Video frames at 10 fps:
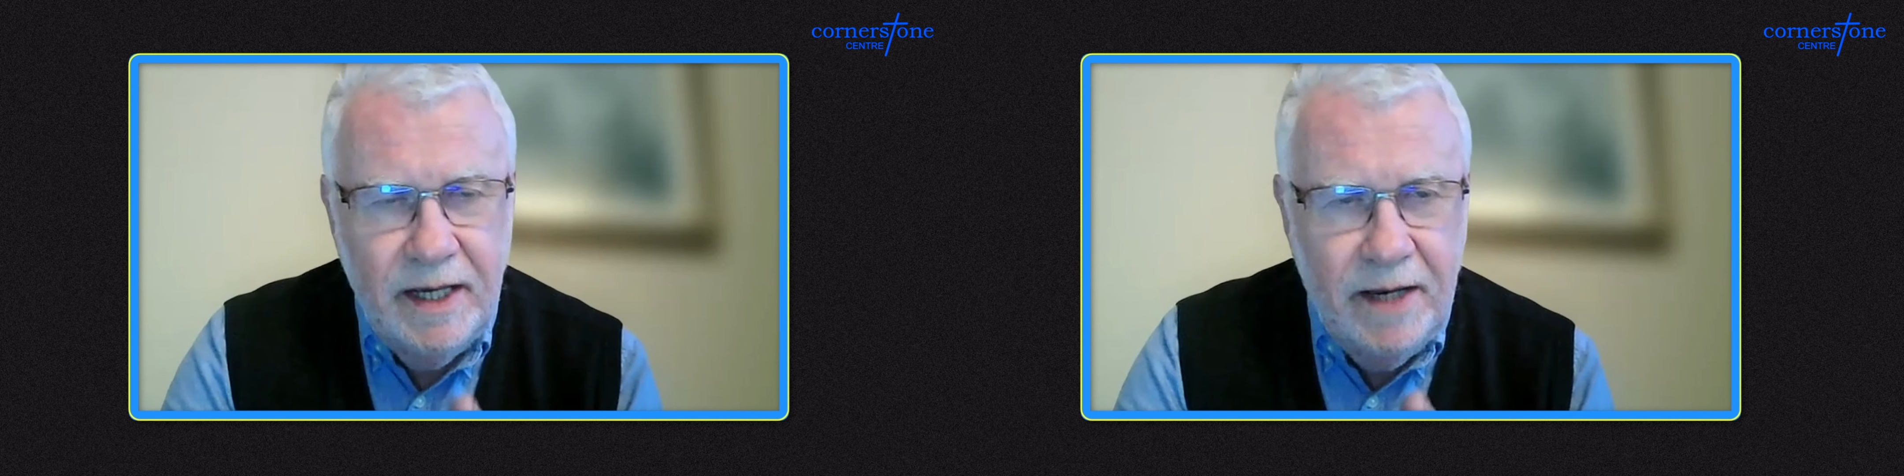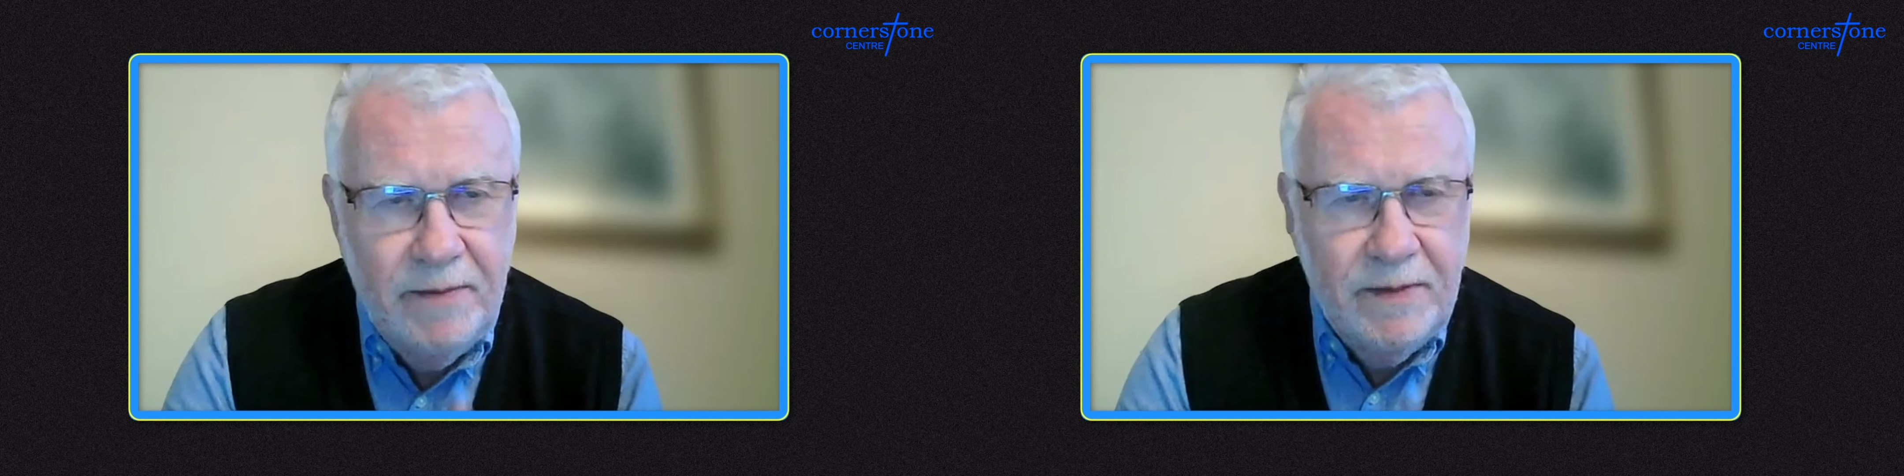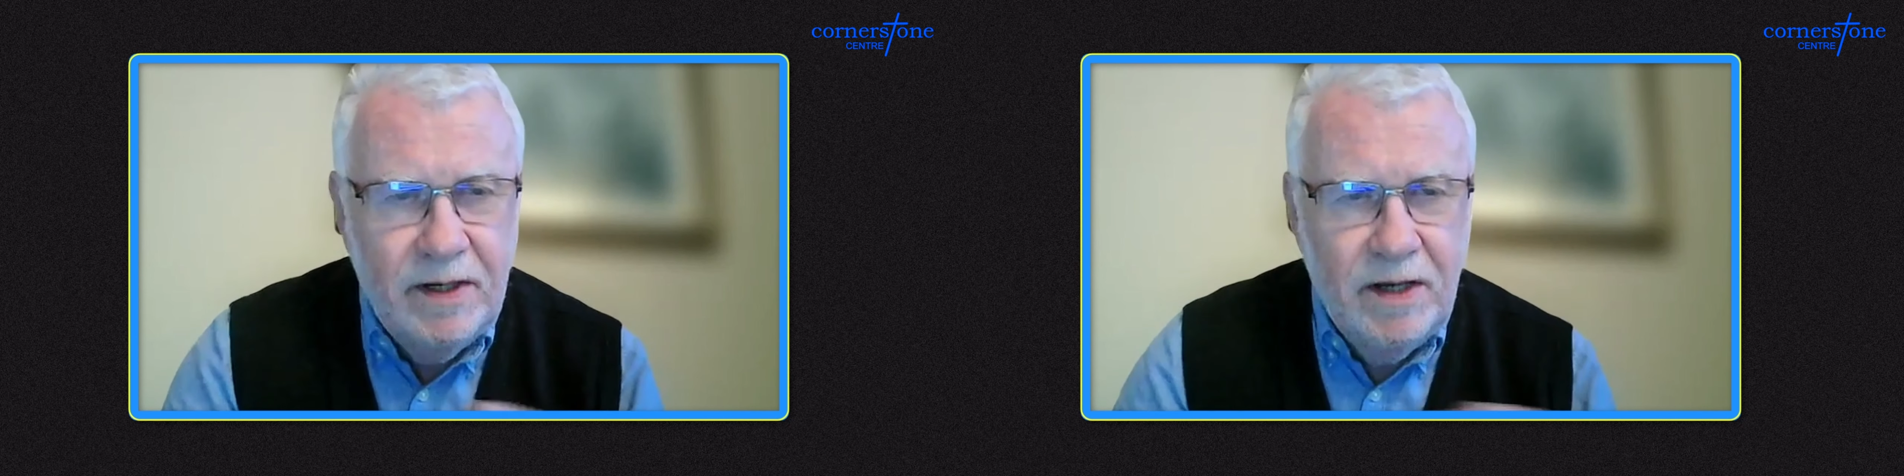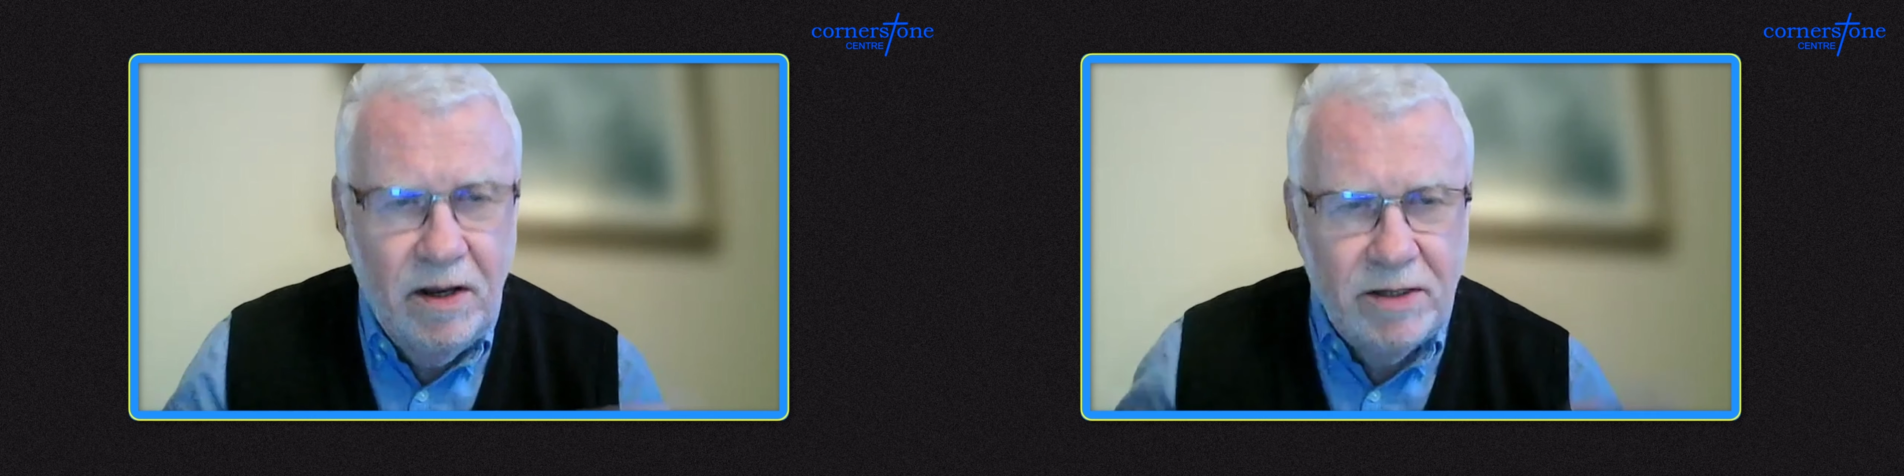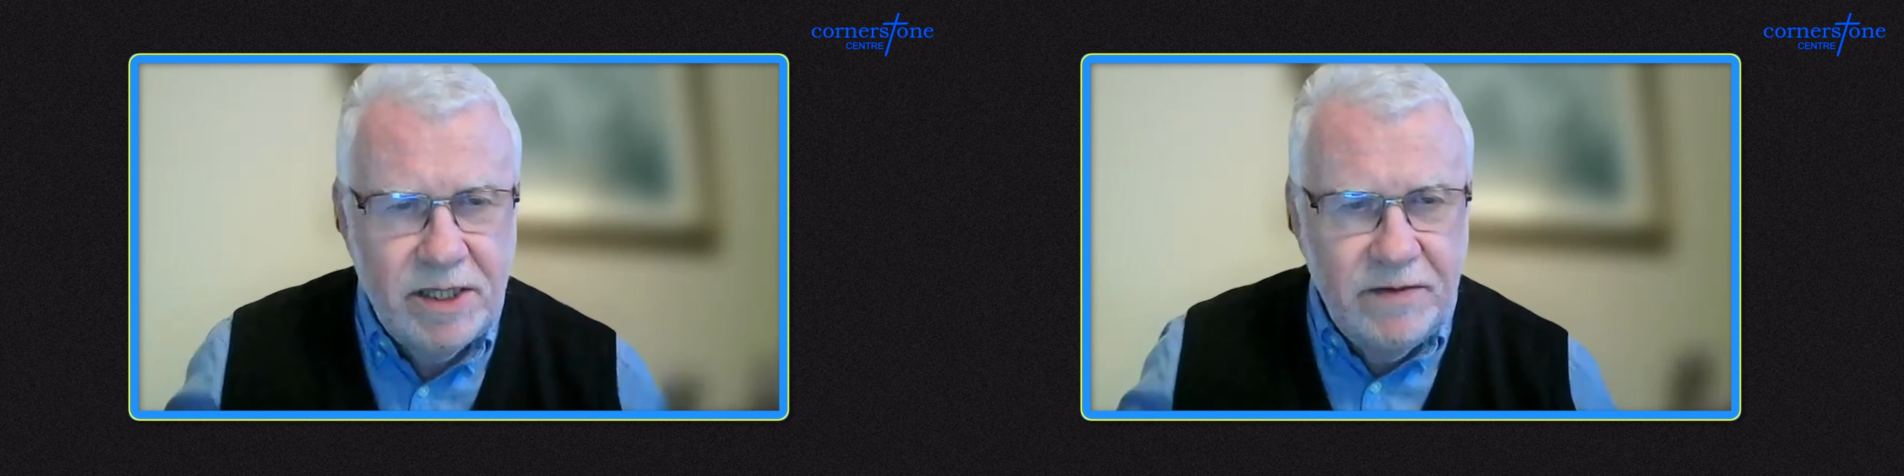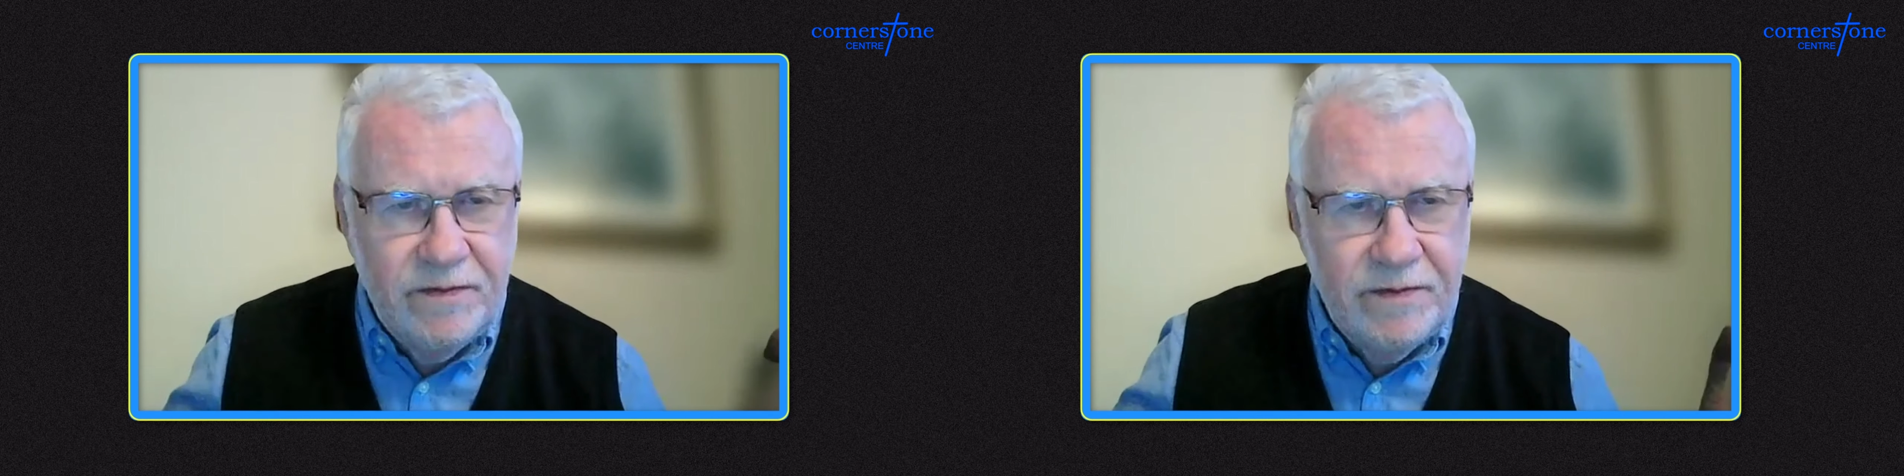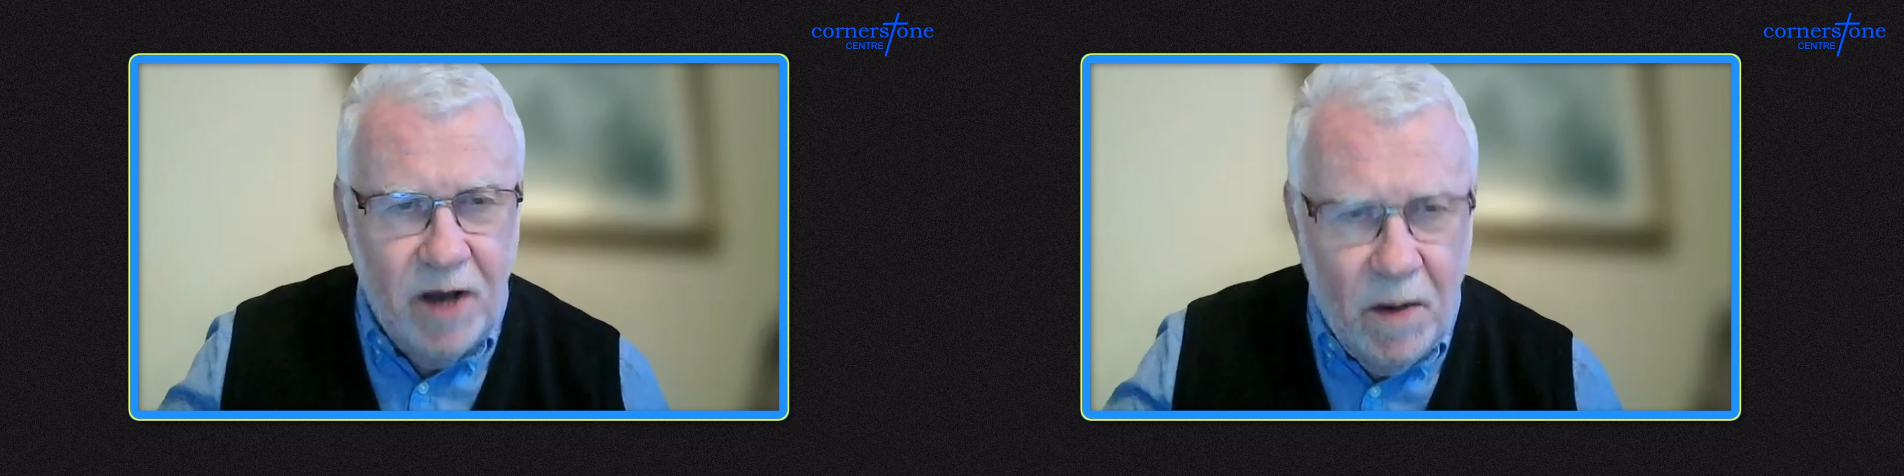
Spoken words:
Lots of